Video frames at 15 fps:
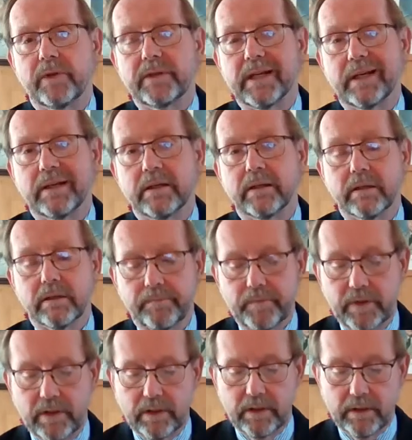data,
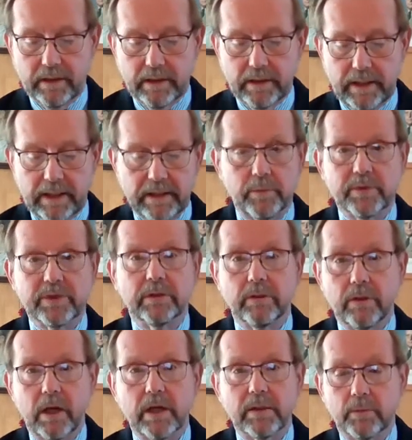and it was a
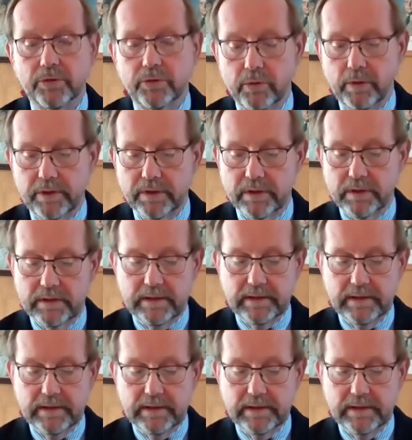laudable choice.